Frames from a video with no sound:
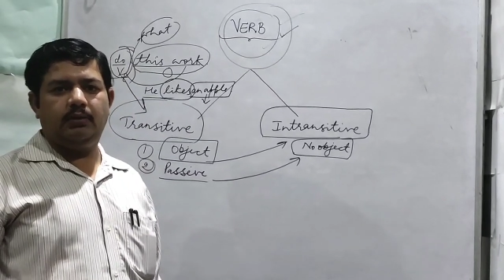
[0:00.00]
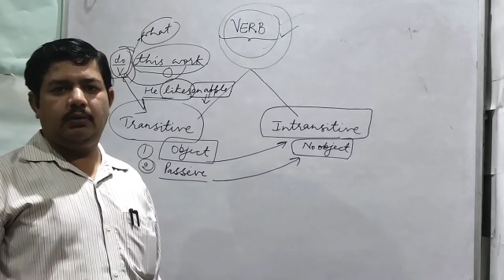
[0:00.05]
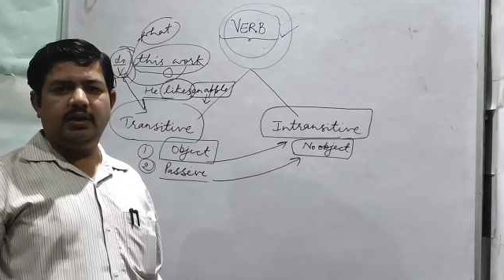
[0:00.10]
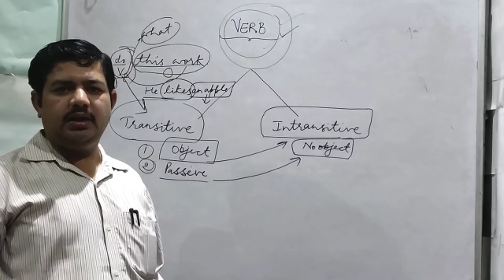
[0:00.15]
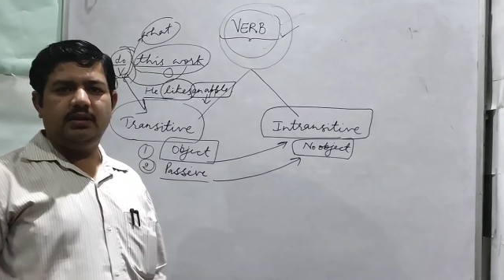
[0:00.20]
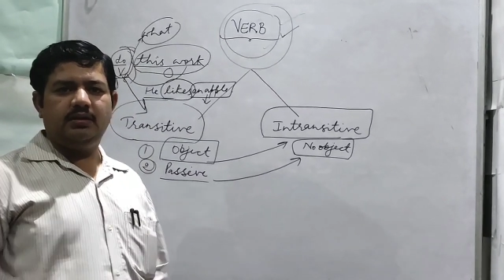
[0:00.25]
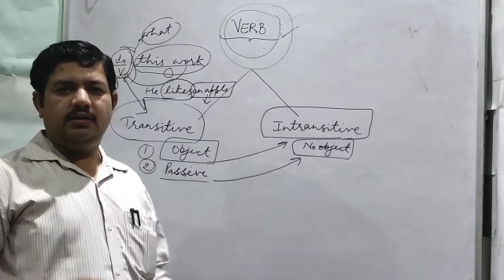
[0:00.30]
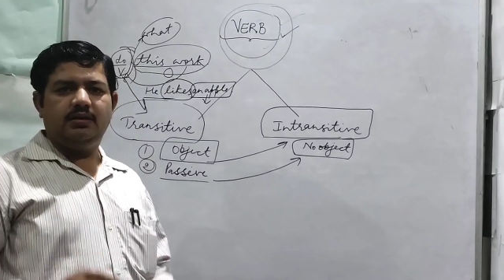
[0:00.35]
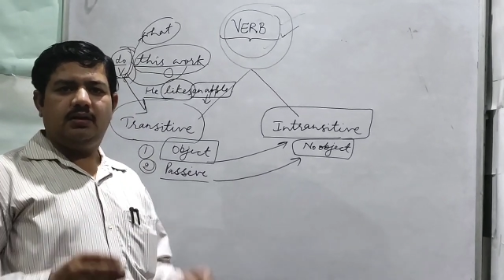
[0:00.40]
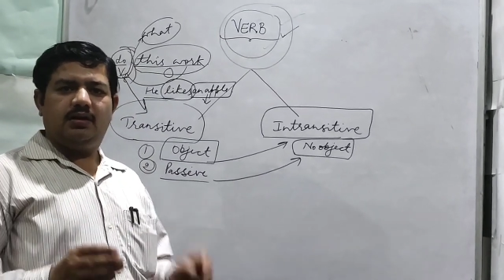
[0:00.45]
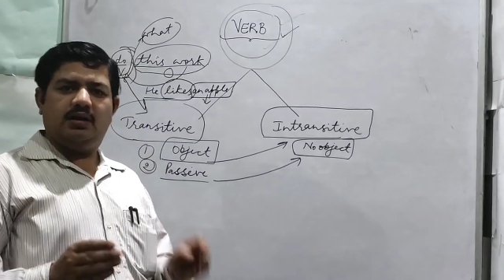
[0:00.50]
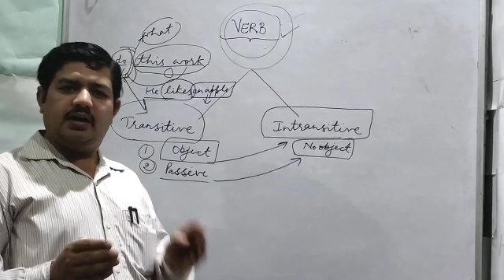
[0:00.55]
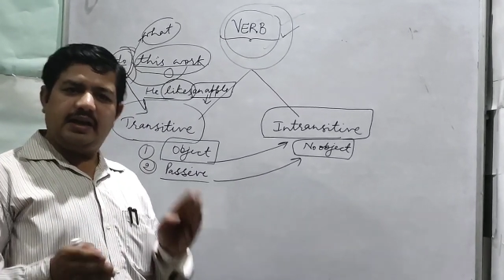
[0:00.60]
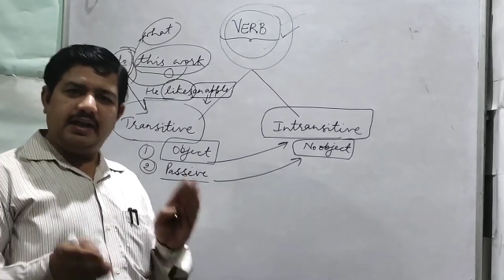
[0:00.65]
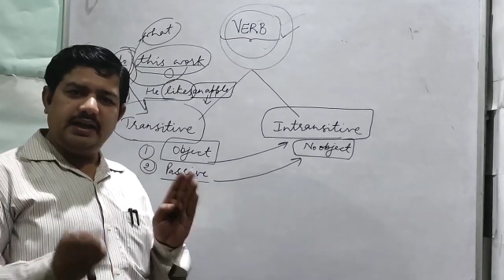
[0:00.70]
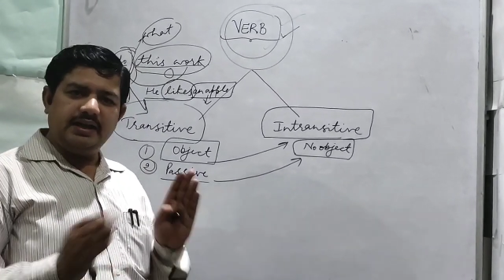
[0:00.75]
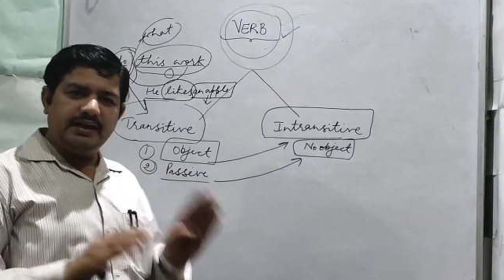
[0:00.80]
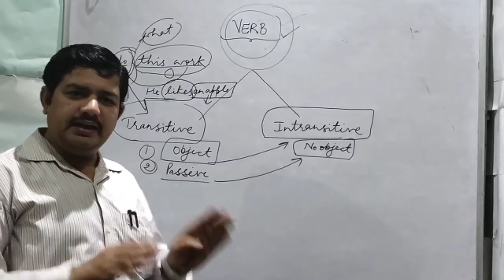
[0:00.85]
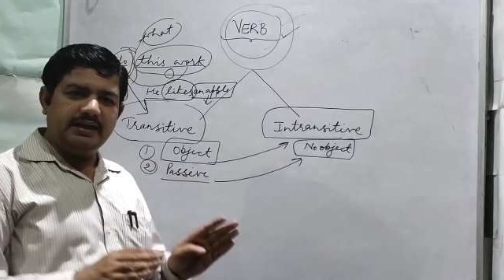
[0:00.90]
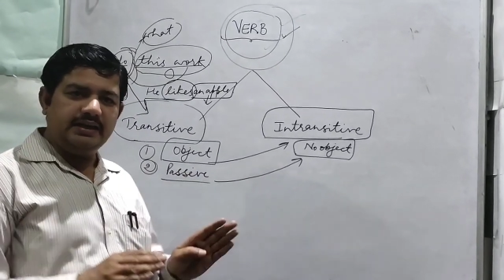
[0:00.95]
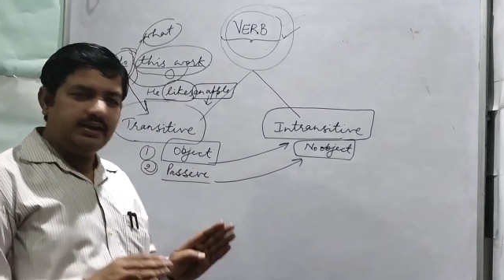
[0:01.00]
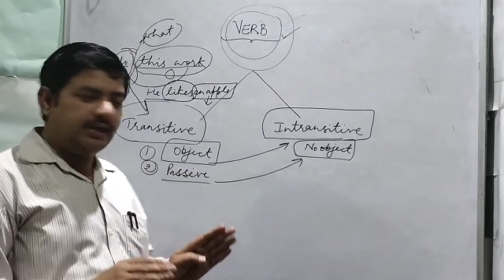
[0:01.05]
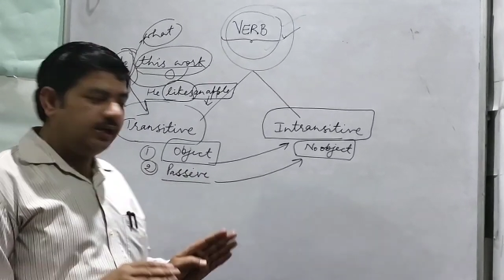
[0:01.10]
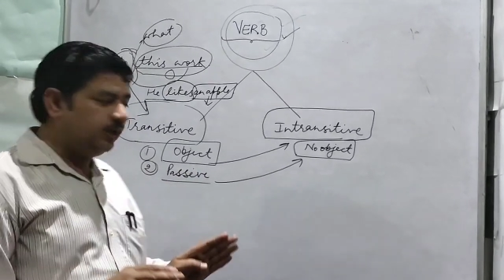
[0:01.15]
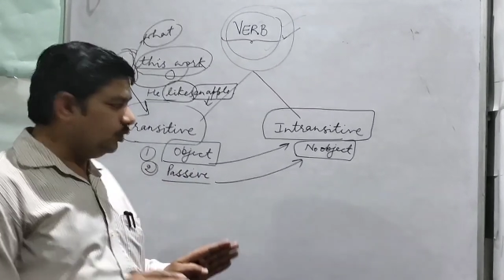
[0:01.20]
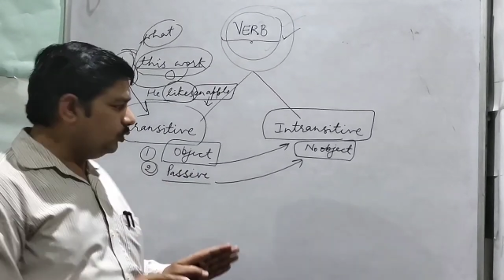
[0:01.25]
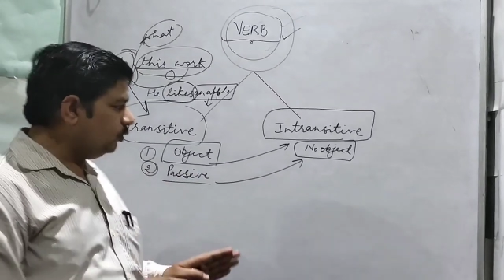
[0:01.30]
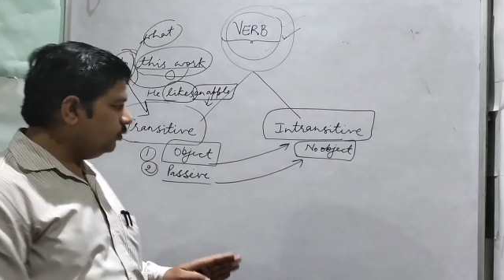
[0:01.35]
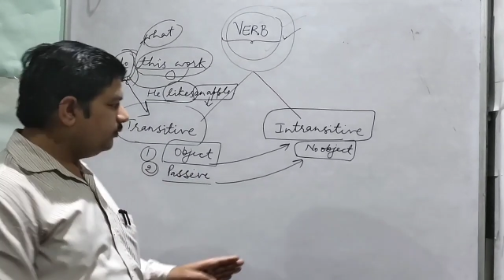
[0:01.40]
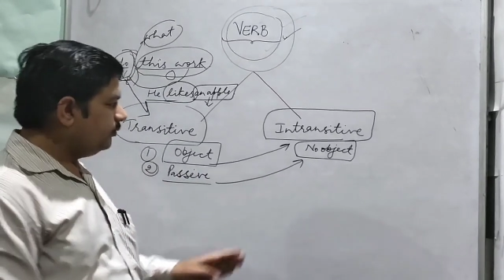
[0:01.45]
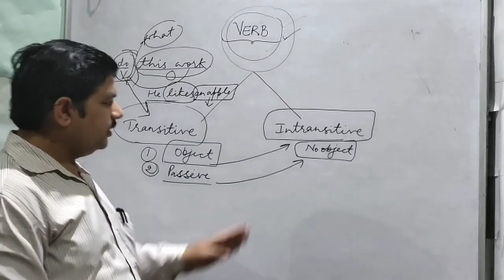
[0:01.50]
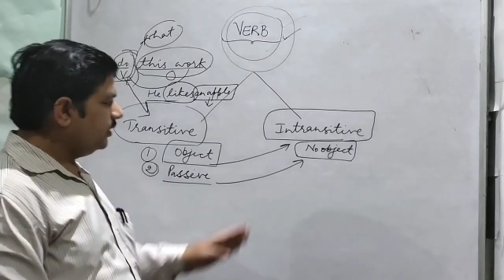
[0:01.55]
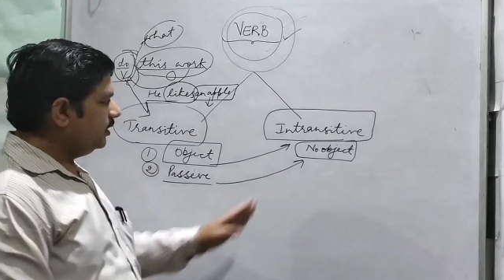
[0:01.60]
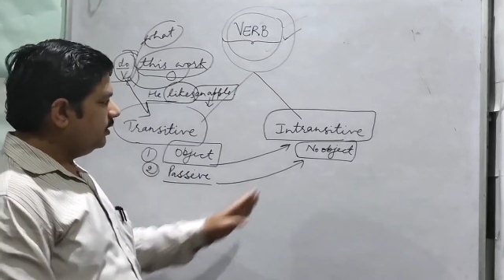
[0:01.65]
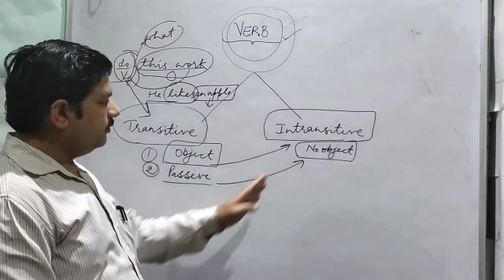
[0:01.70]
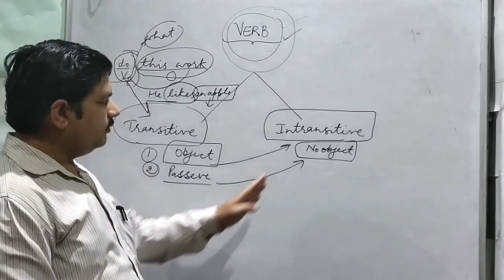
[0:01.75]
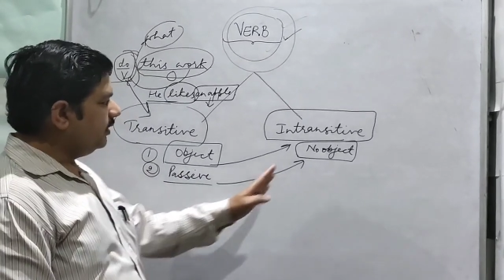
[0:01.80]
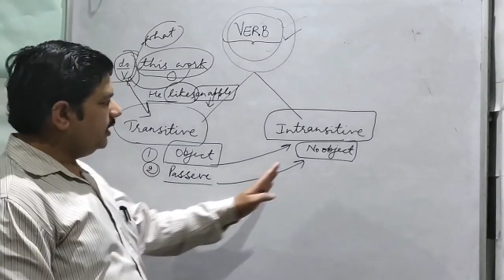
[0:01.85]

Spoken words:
Okay, again I tell you,